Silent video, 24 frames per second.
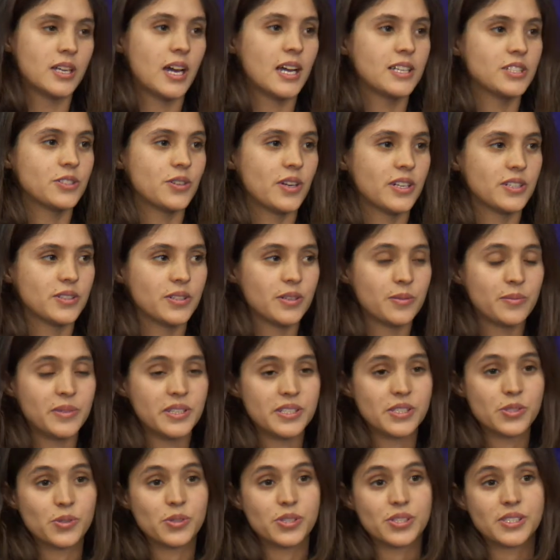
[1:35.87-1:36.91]
I tried to commit
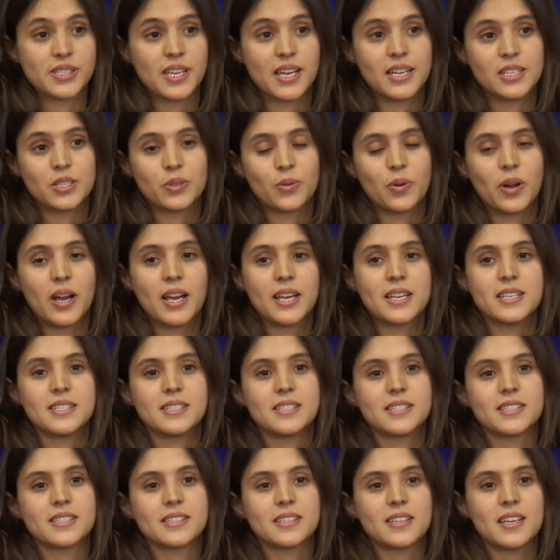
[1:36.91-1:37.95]
suicide
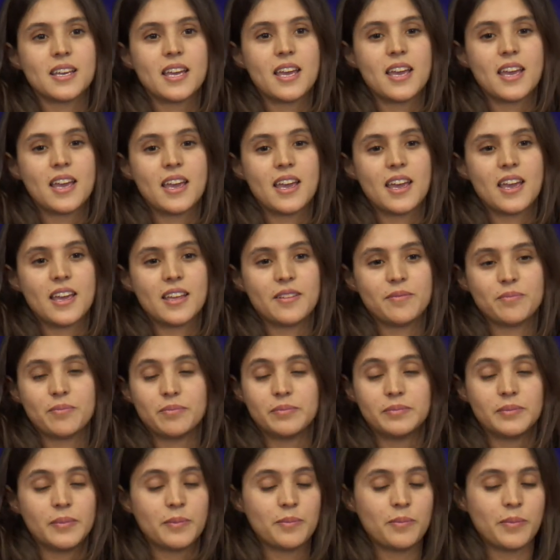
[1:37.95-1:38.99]
twice, and
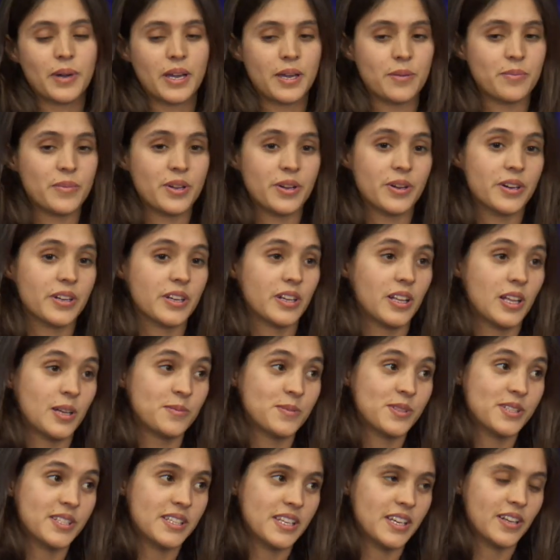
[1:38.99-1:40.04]
by a miracle, I'm
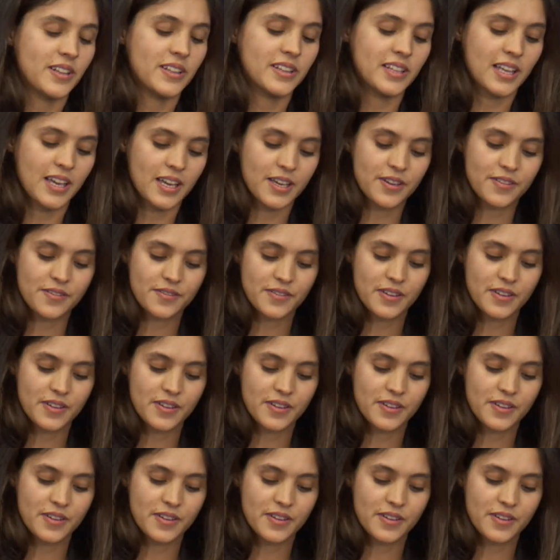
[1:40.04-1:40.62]
still alive.